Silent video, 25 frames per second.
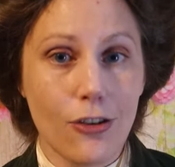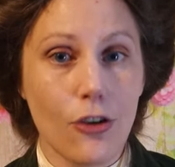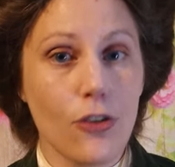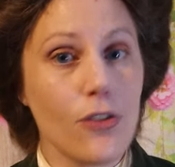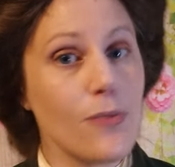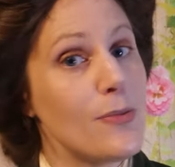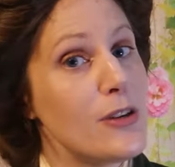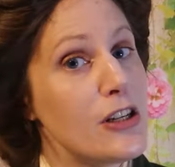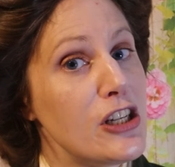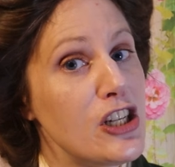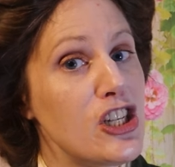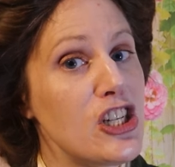though
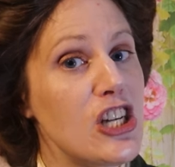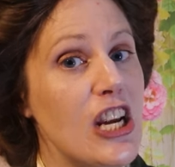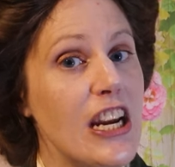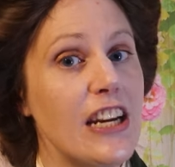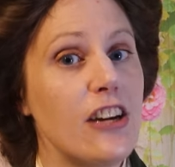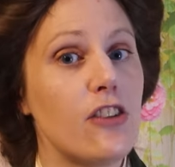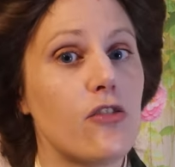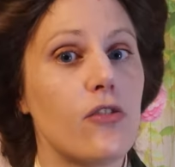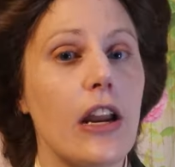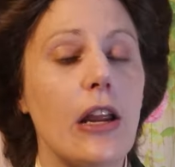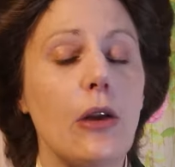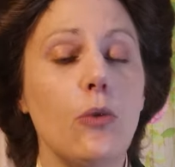the
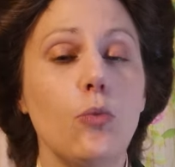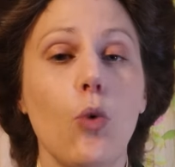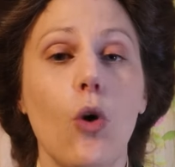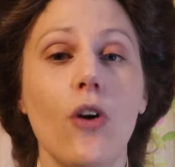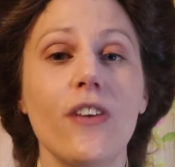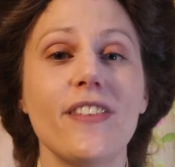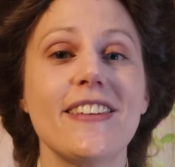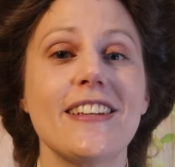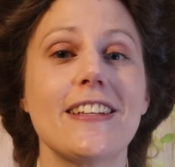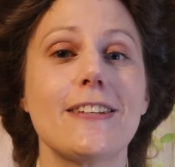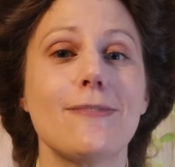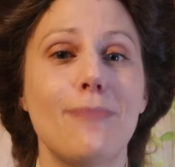machinery
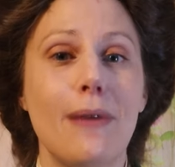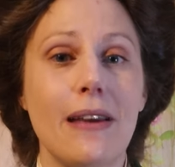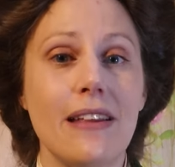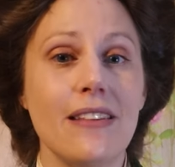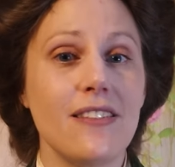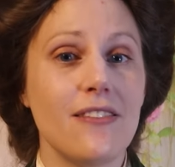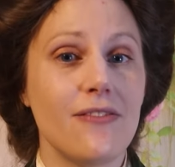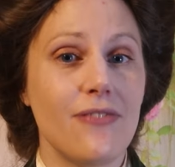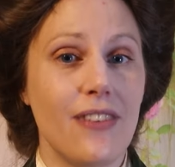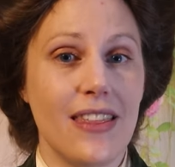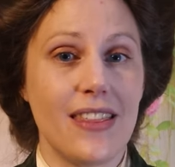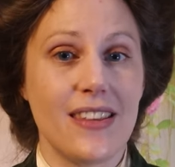was
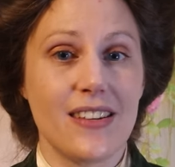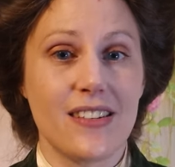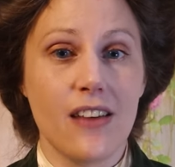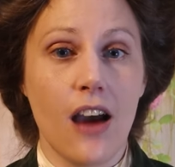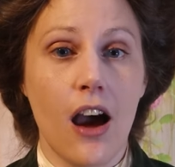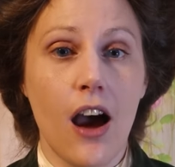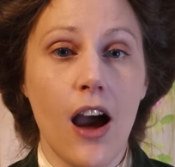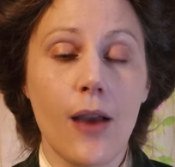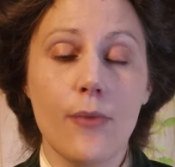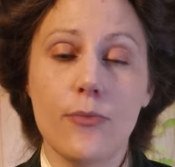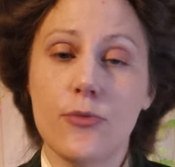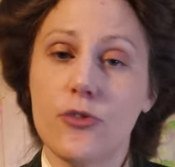expensive at the
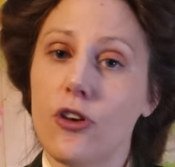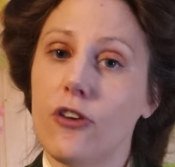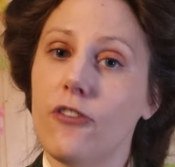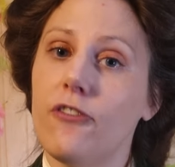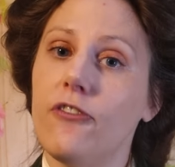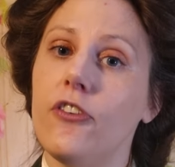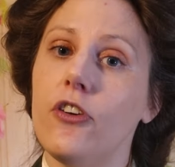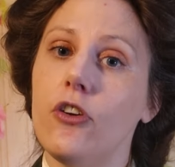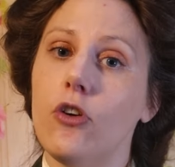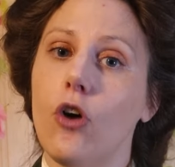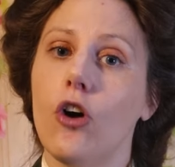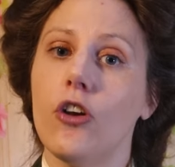time so
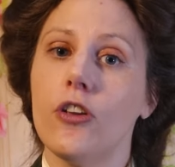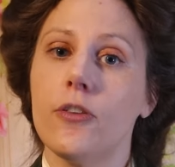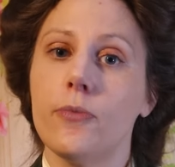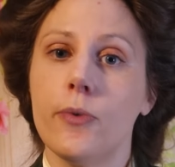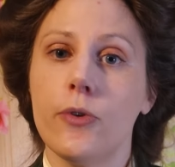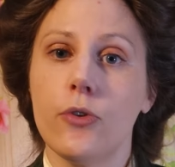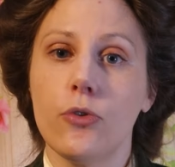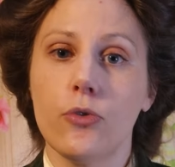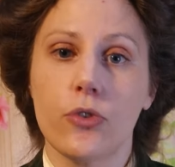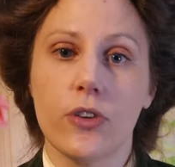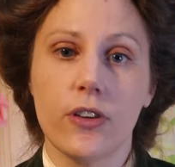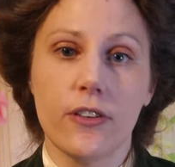few
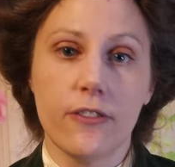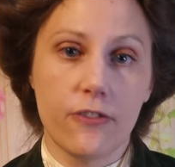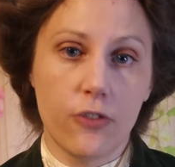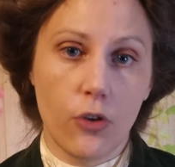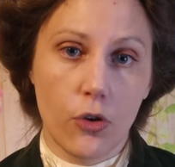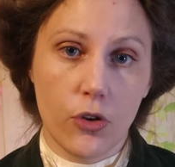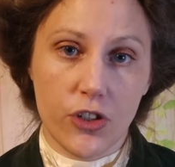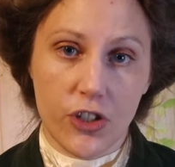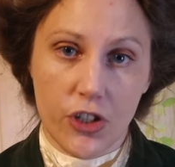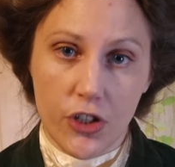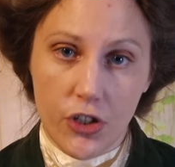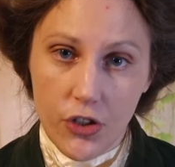hospitals could
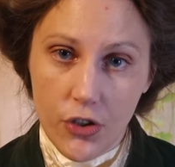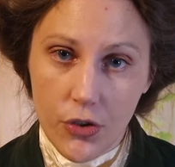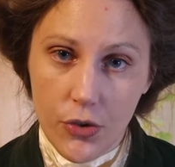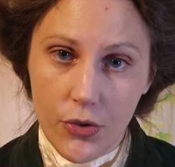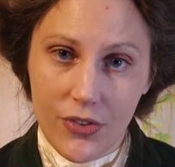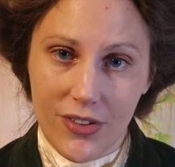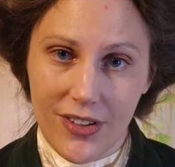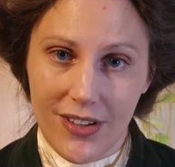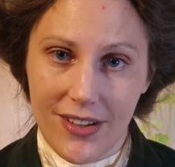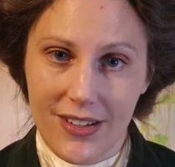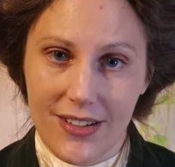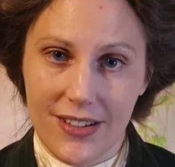afford to
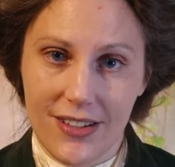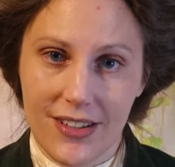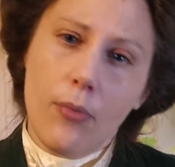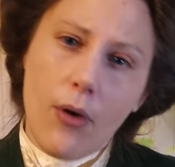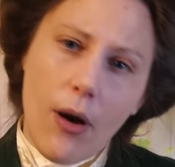use it.